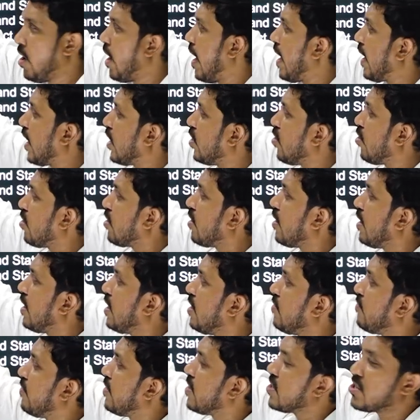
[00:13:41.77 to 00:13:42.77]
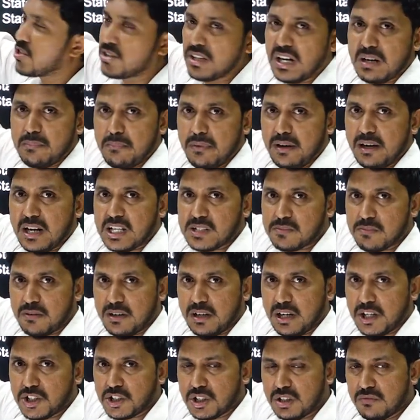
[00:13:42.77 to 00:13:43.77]
I cannot link first statement
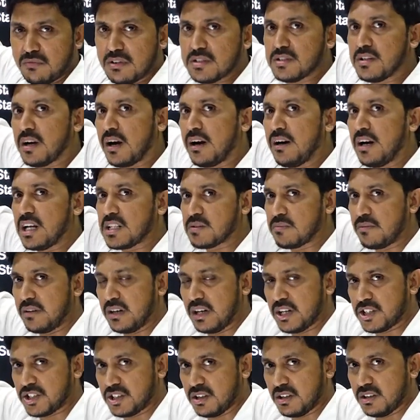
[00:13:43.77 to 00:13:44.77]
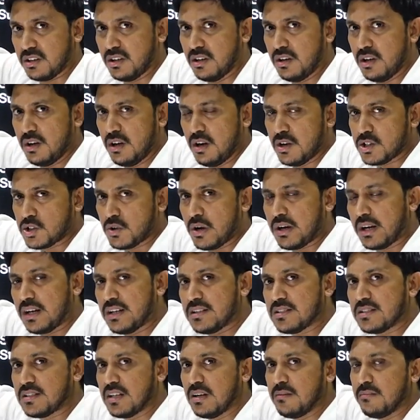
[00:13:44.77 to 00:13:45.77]
explanation with second explanation. So I
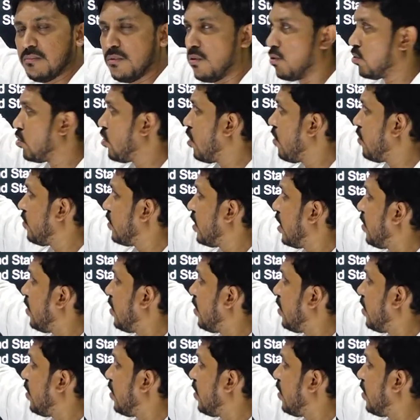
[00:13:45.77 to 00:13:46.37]
can say both of